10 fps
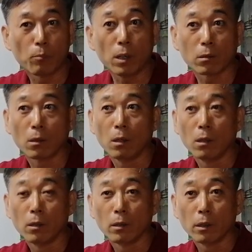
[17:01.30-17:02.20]
but
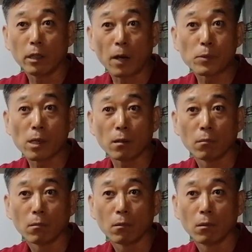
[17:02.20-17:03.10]
he
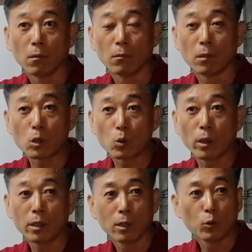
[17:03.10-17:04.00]
absent. That's
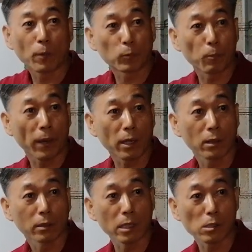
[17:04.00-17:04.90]
why you have to
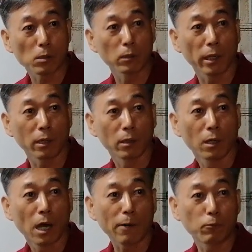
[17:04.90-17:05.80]
pay yesterday,
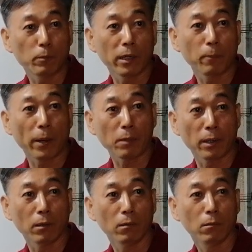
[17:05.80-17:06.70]
half day
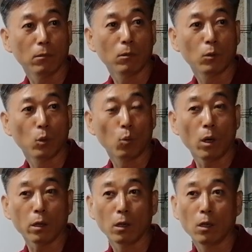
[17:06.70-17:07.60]
payment.
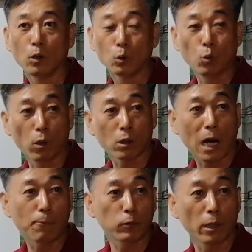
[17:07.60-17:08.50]
Why? You work
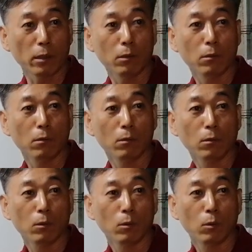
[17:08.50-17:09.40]
half day.
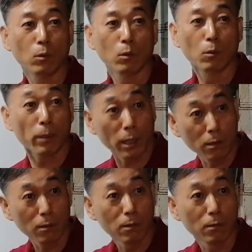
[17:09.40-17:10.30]
Pay.